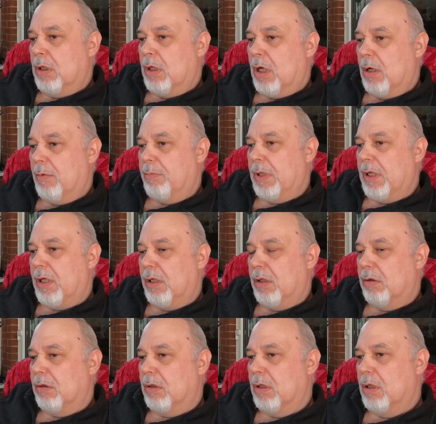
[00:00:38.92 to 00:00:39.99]
I've
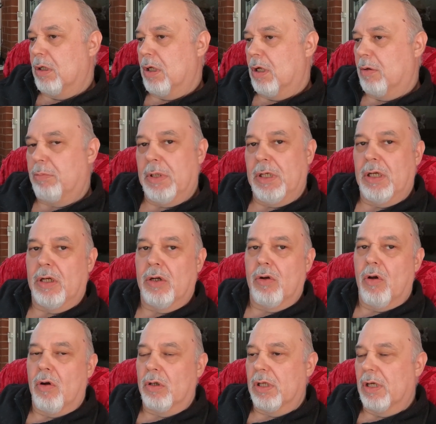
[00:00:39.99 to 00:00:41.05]
been in
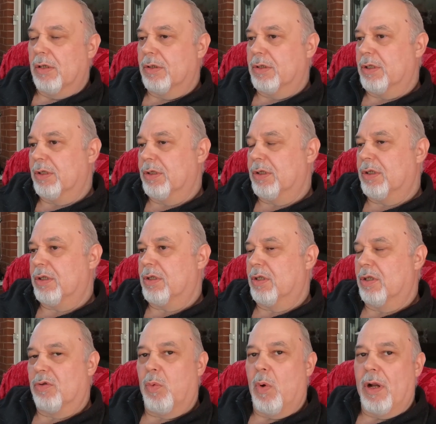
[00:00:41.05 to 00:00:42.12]
lockdown since the
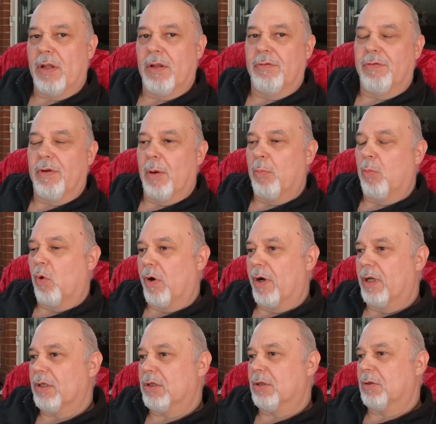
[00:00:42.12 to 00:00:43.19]
12th of February,
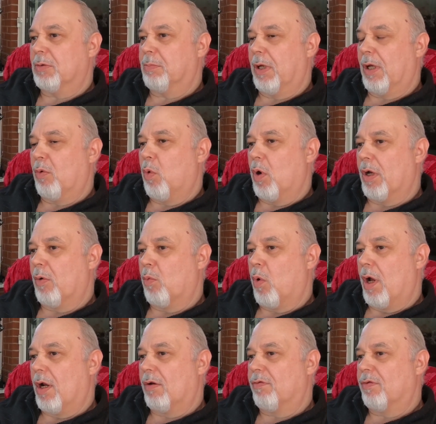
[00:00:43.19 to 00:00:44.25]
so it's been quite a
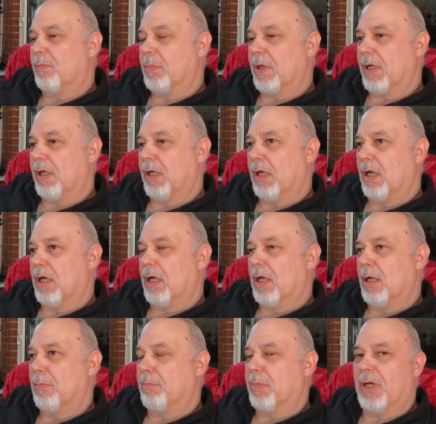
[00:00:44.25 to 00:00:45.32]
while for me.
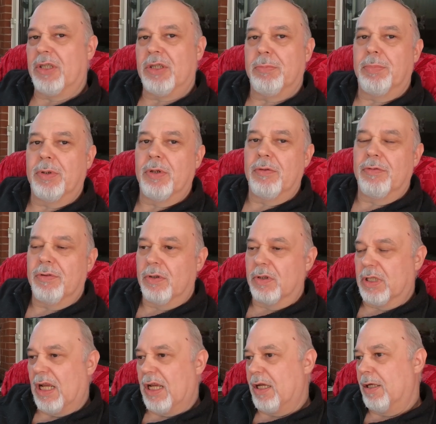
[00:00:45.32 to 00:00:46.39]
But it's a beautiful
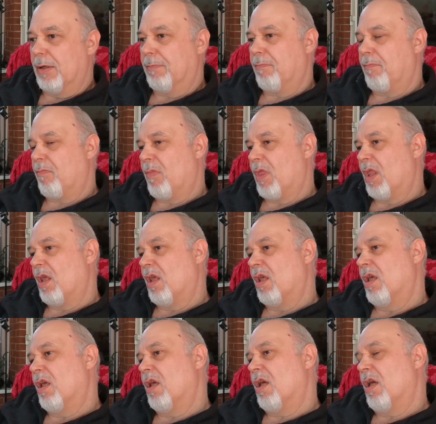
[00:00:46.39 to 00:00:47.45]
day,
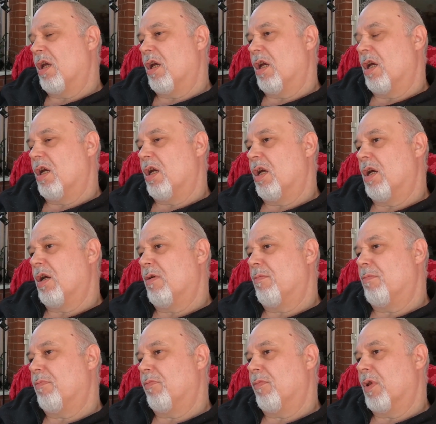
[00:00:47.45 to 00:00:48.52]

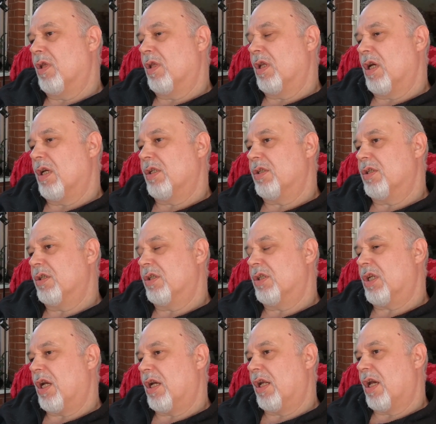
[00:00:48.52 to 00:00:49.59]
nice and
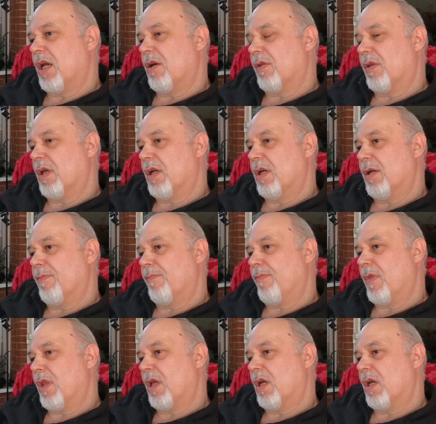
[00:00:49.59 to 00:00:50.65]
sunny out there,
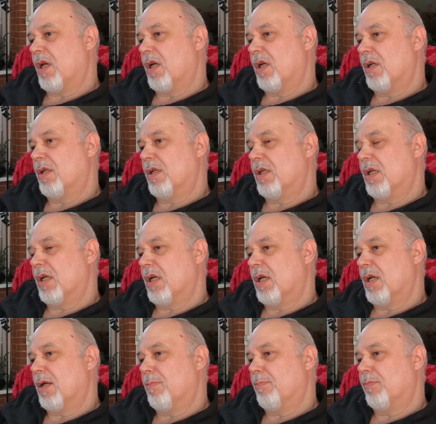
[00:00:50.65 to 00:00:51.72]
and
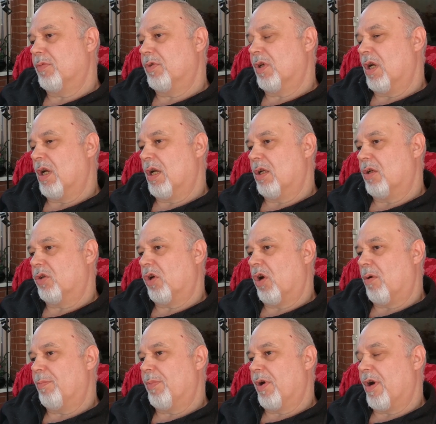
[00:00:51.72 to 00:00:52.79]
there's a little
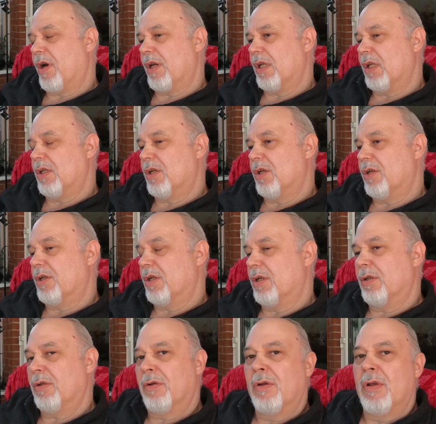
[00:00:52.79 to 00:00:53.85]
job that I need to
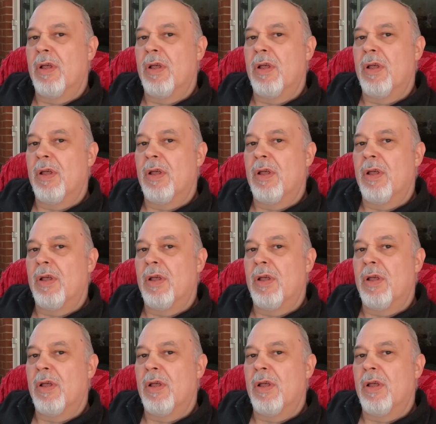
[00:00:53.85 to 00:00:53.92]
do.